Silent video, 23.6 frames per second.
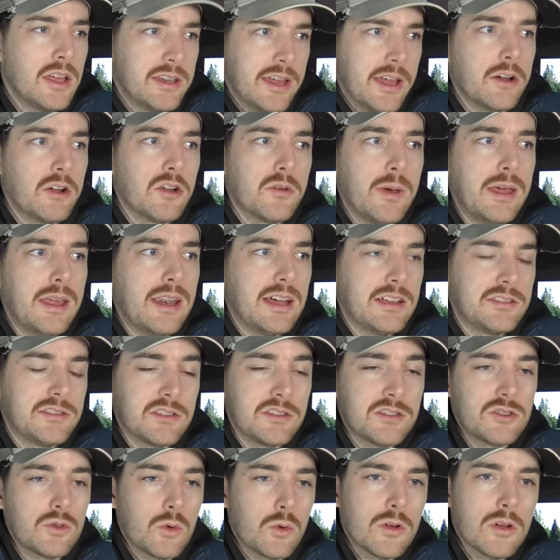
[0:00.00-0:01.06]
TaylorMade has
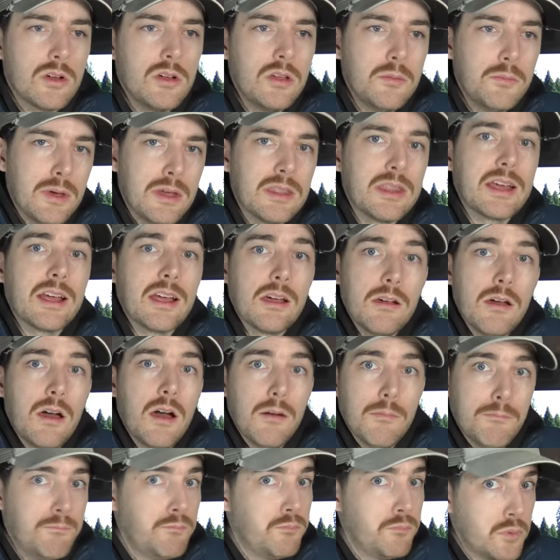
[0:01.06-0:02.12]
historically been like a,
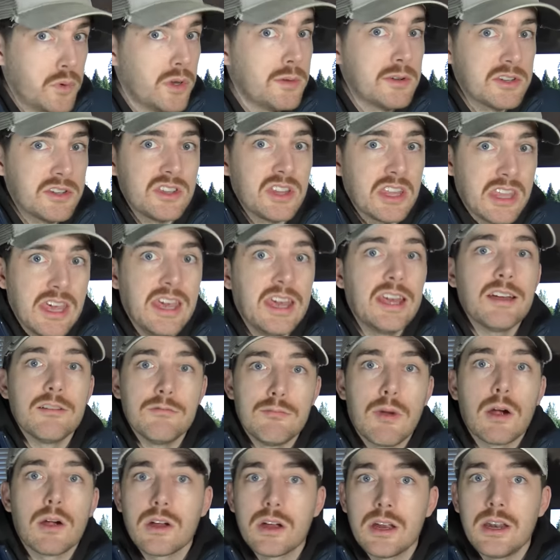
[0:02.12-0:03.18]
a, pretty much the king of
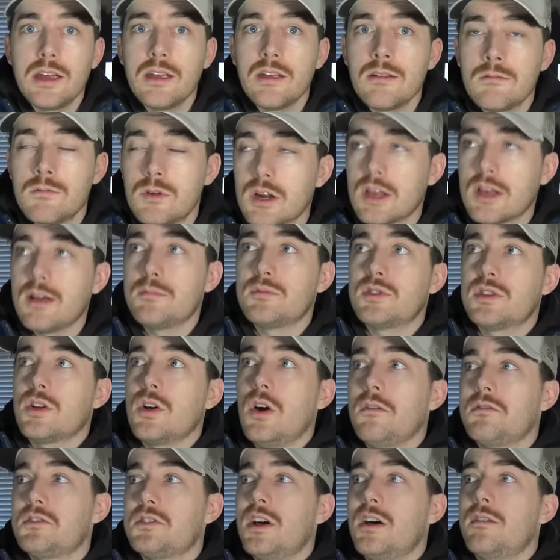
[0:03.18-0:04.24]
marketing when it comes to
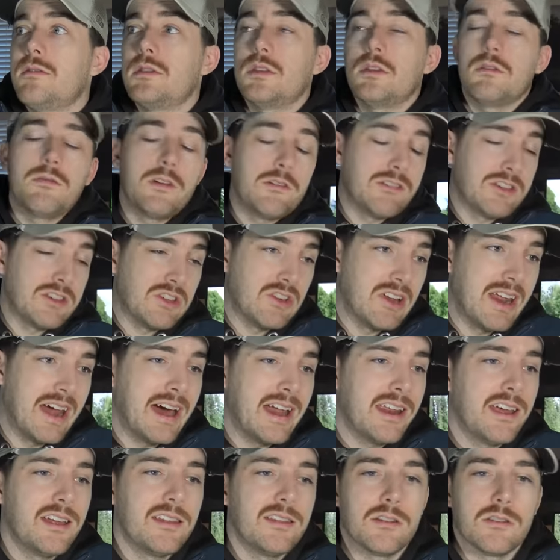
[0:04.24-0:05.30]
golf stuff, and they're very good
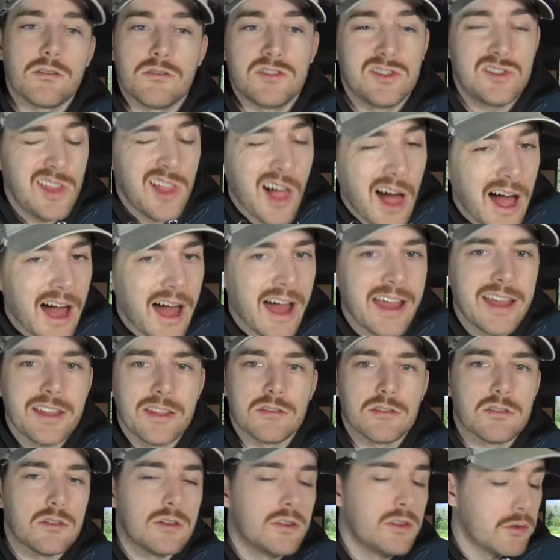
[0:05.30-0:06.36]
at it, and they're sly, and
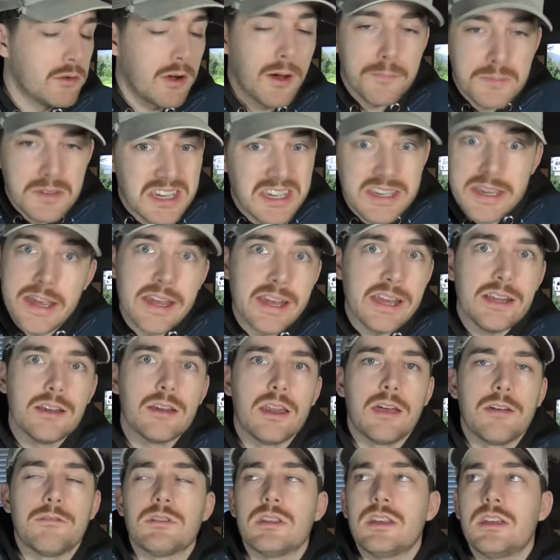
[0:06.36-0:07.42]
they're, they're up to date and
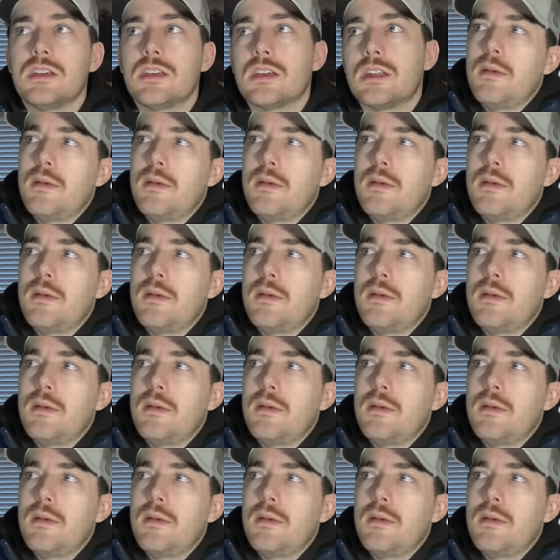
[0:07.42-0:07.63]
everything.